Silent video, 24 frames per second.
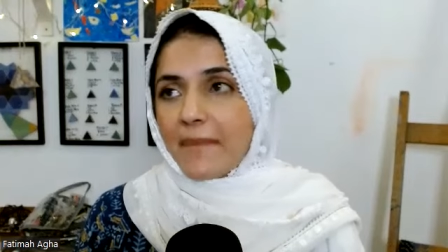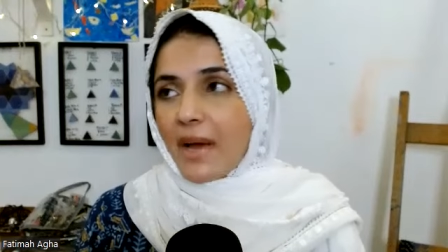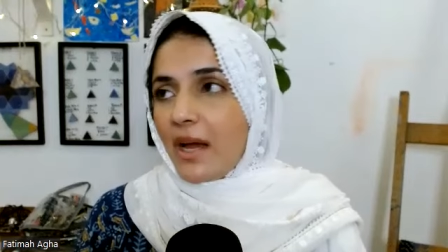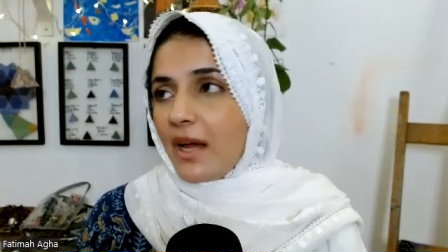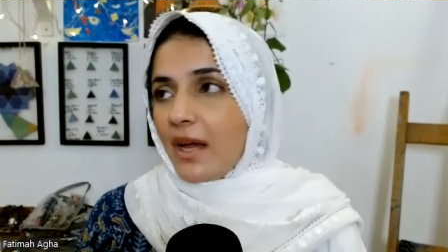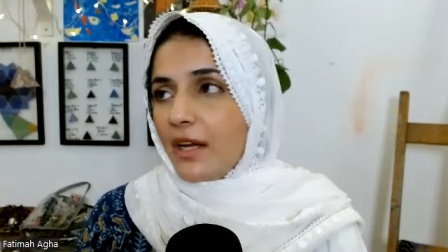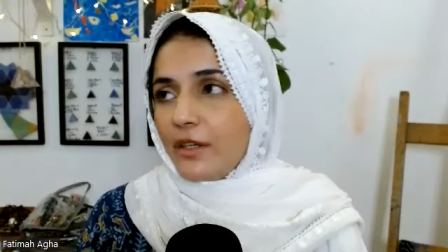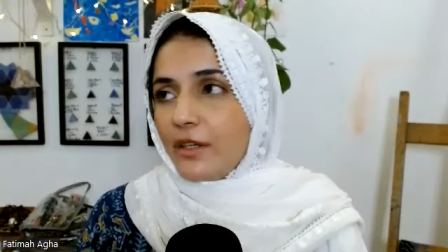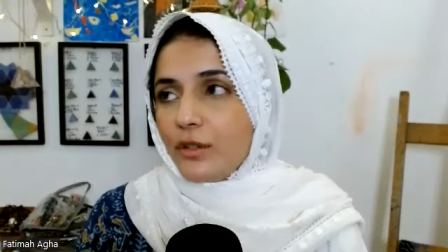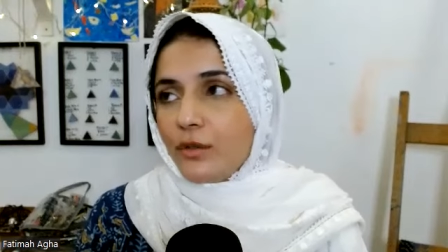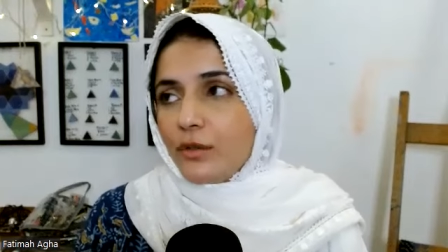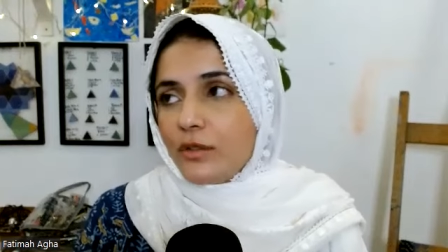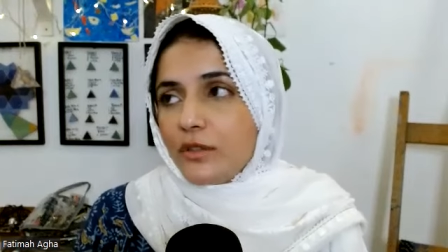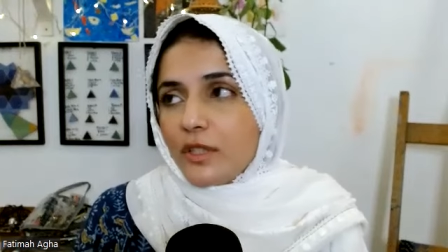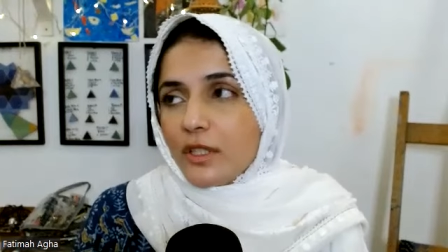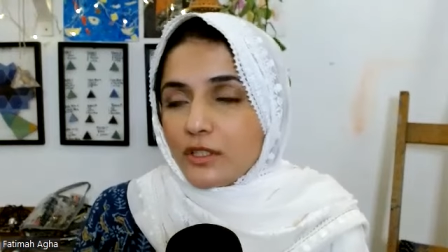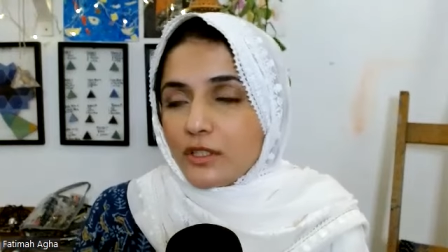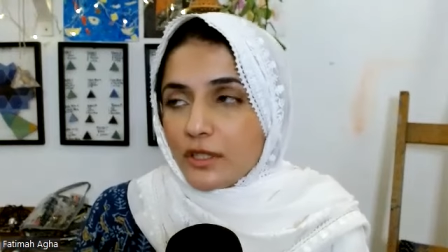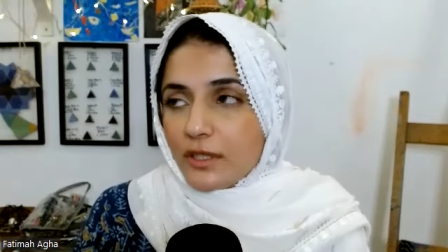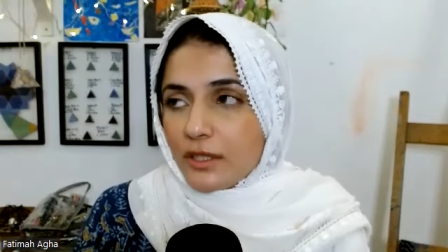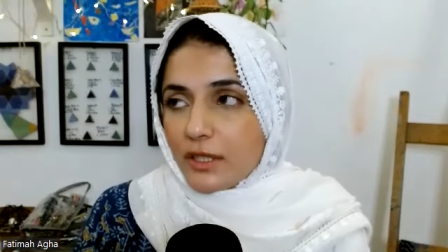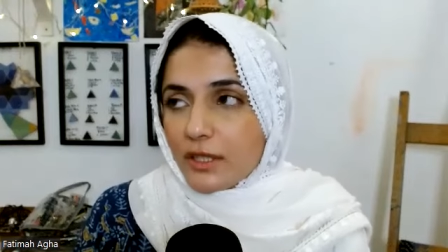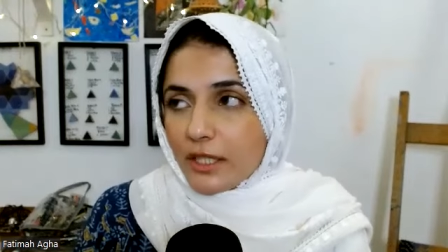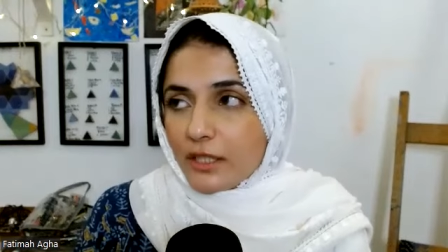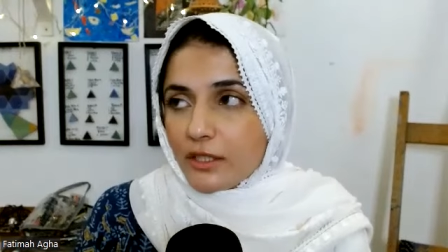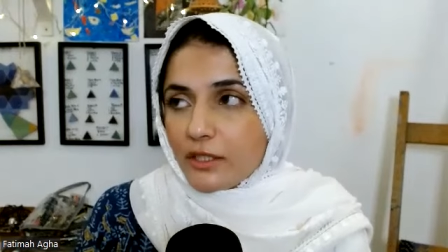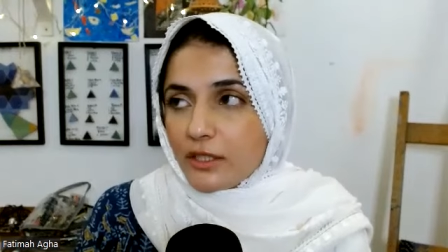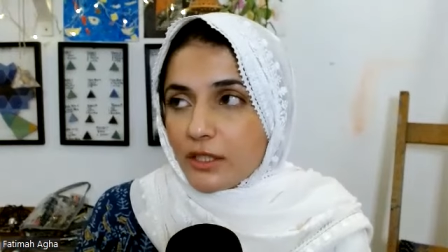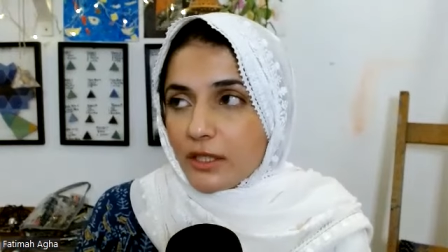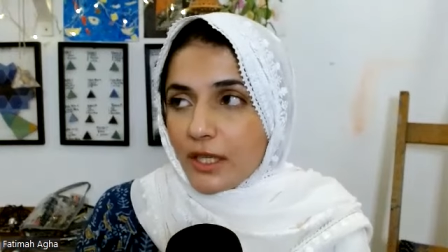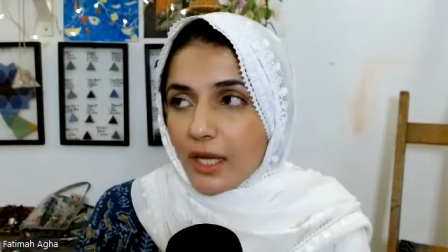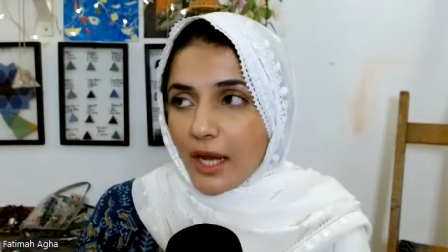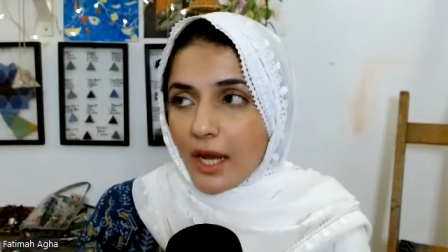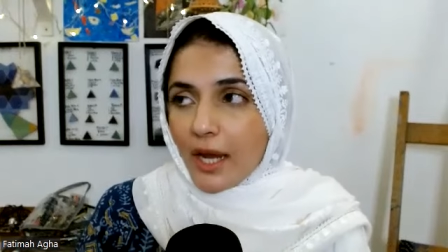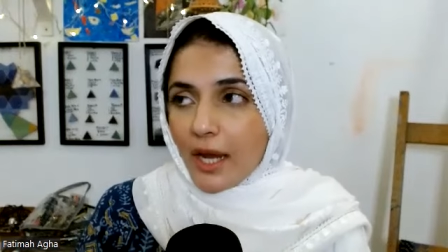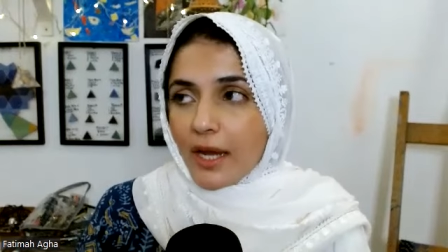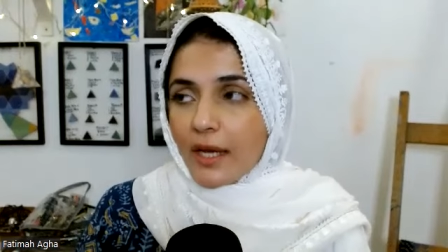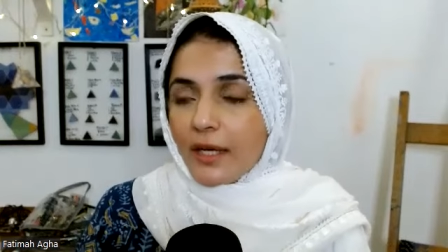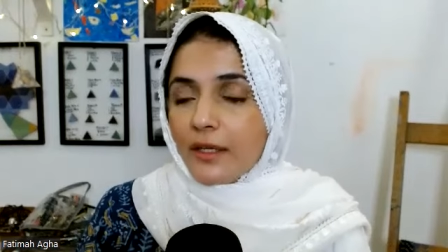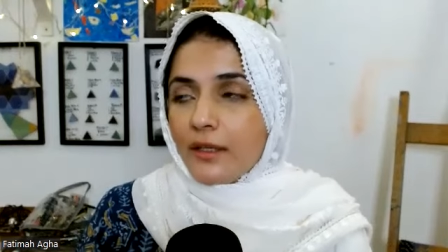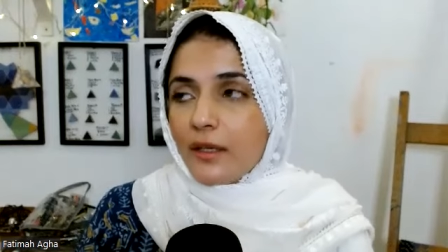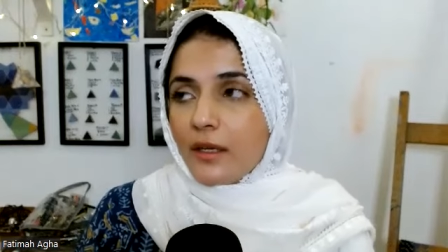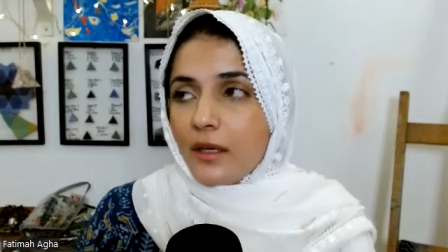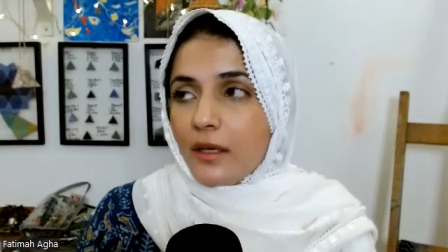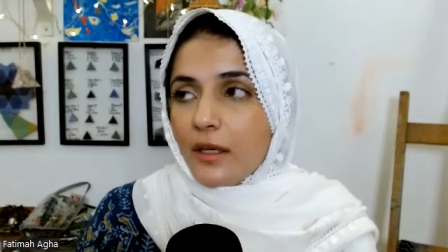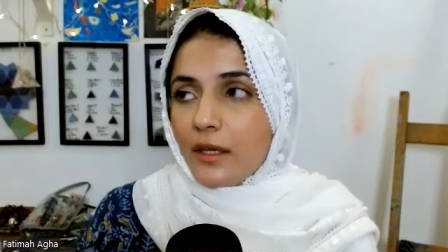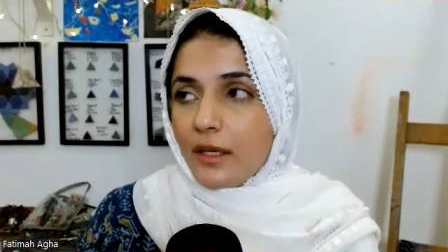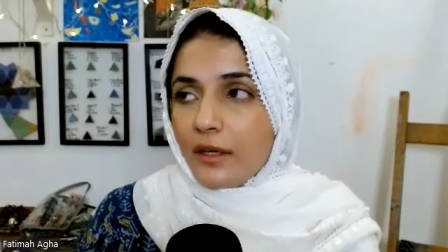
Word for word: i had no such intention and uh,